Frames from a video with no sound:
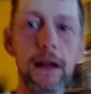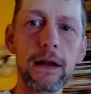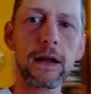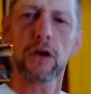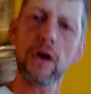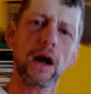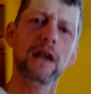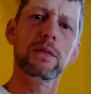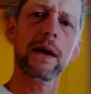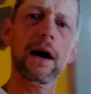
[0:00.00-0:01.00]
Now, do you guys
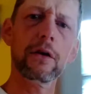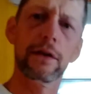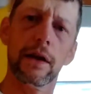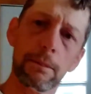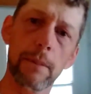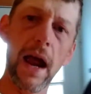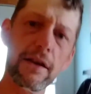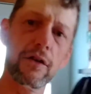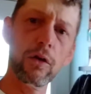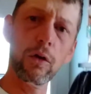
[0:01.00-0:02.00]
pronounce it
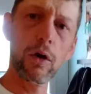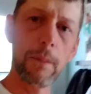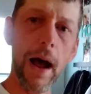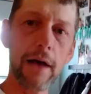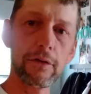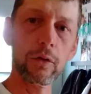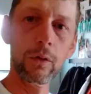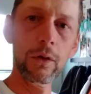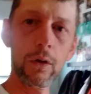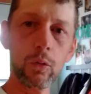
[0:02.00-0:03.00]
basil or basil?
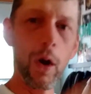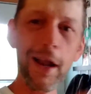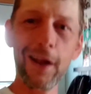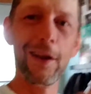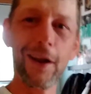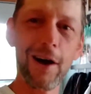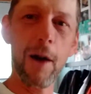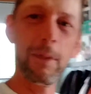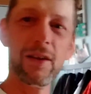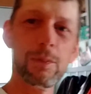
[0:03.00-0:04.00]
Write it in the
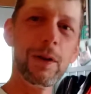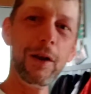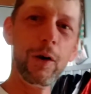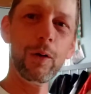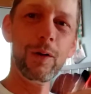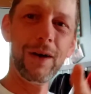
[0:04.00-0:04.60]
comments below.